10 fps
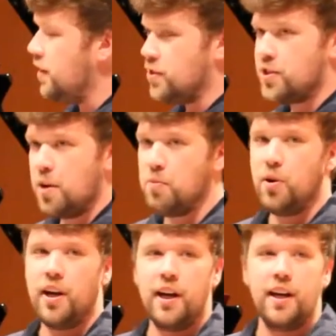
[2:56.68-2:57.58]
in some
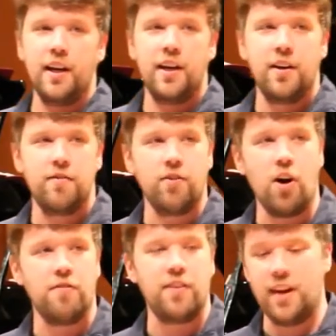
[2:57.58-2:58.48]
way for
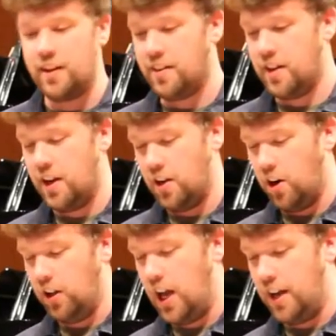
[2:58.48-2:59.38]
our faith in
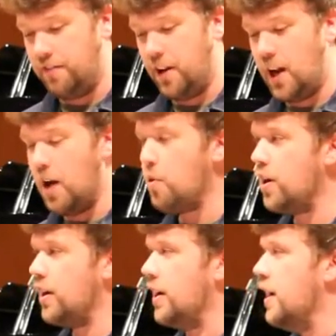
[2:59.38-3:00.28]
our life. And I
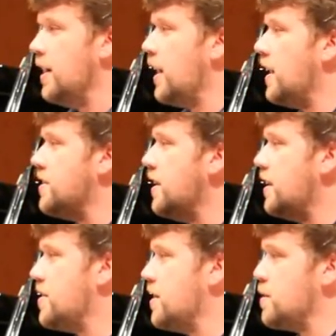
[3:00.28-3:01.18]
want to kind of
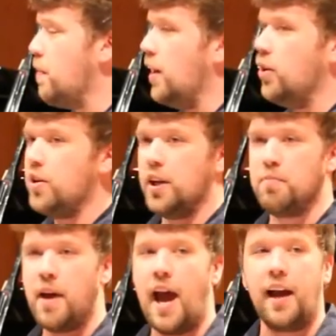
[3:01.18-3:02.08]
dig into this
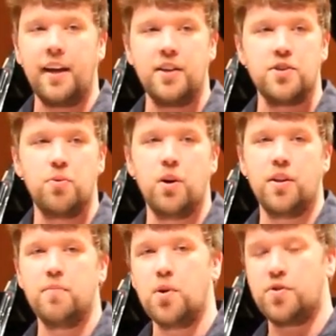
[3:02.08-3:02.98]
looking back into
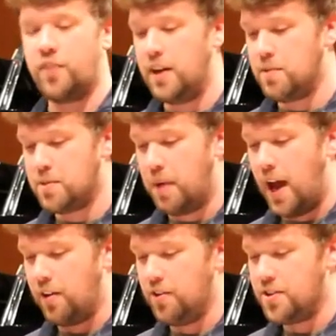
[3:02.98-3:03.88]
one of the most famous
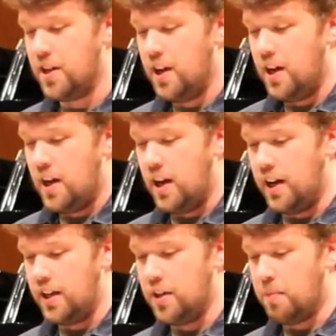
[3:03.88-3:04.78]
battles
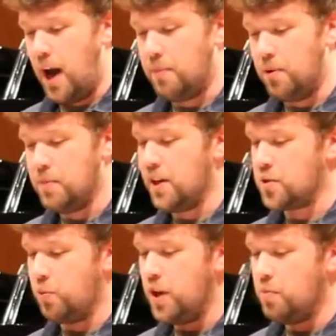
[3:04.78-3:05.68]
uh, in the Bible
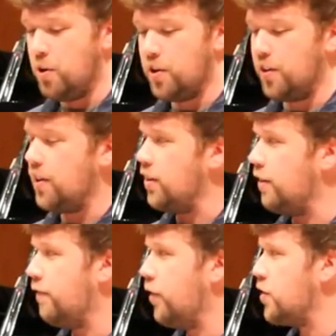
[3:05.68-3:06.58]
because we weren't
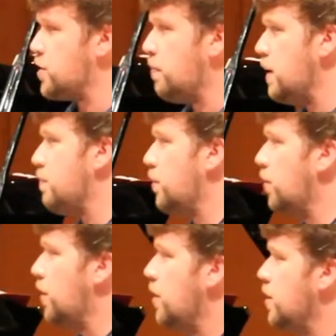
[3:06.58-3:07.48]
the first
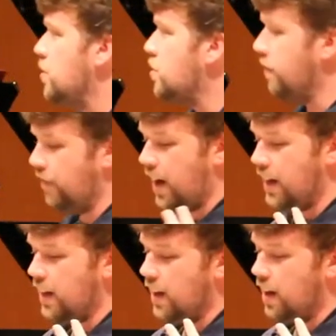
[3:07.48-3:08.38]
people to
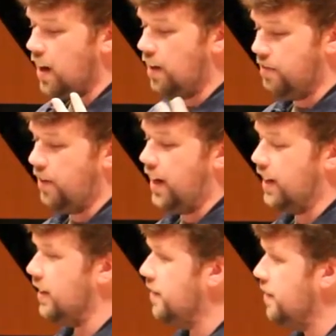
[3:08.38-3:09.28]
fight a
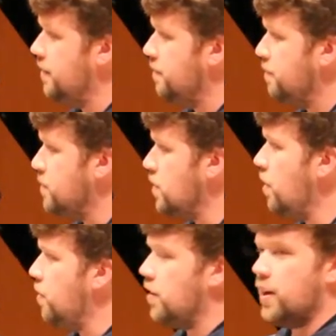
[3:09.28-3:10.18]
fight.
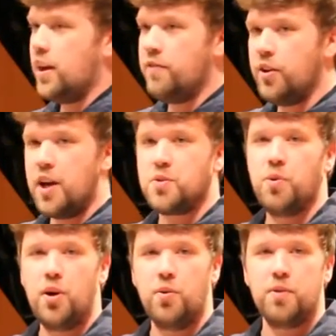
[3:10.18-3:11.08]
So, if you guys
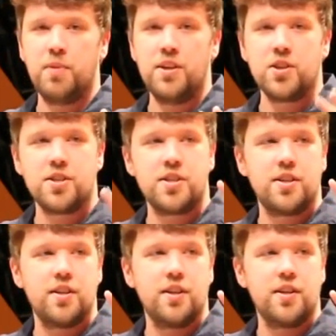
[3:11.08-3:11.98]
will with me,
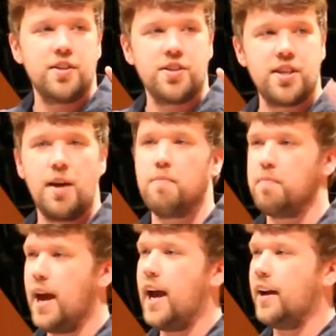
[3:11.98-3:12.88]
just
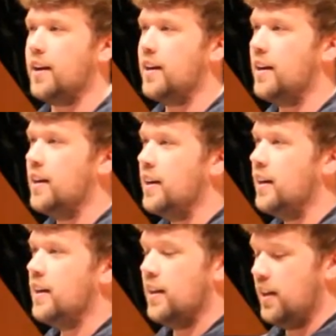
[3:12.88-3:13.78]
step back
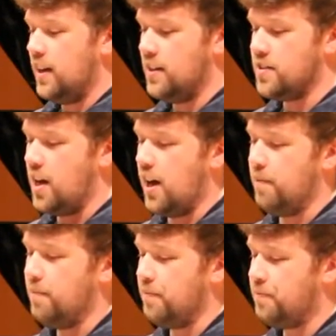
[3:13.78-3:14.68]
in
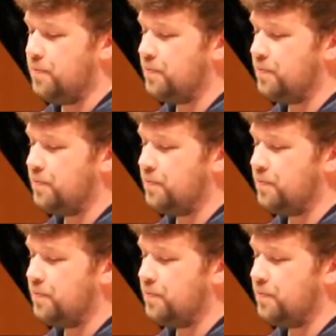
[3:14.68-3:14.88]
time.